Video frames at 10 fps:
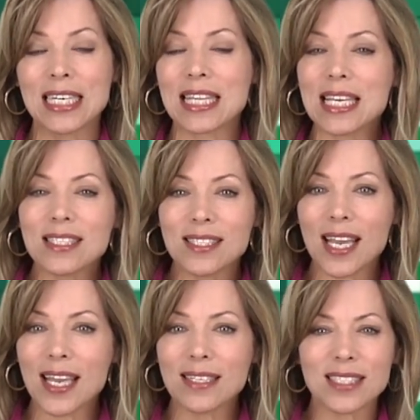These
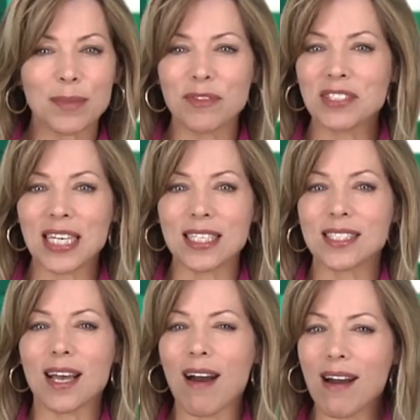days, some of
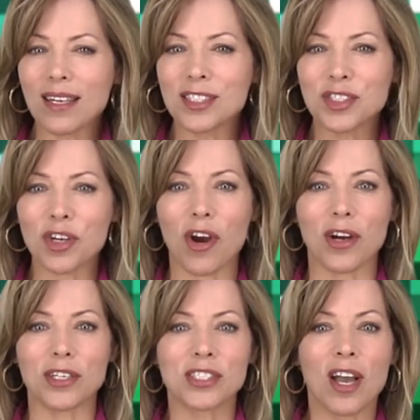tennis' hottest
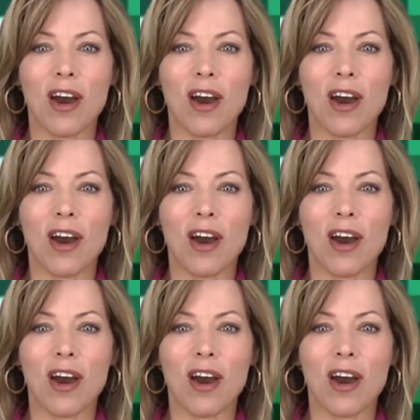stars